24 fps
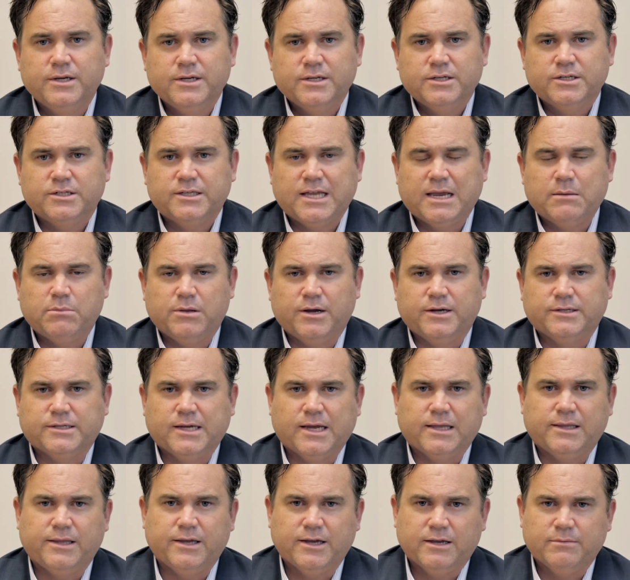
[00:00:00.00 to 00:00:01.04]
stabilize
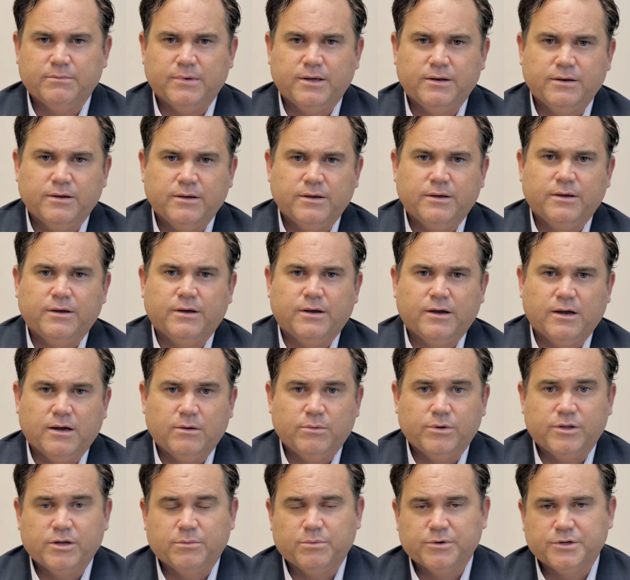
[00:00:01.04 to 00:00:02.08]
that ligament
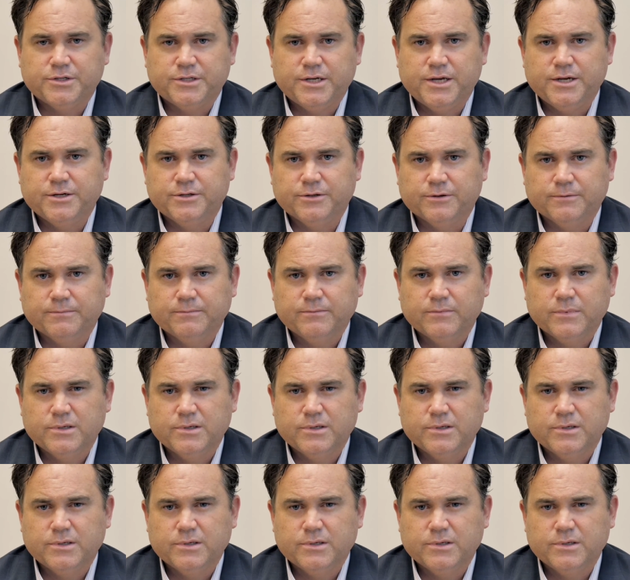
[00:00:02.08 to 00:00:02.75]
with a procedure.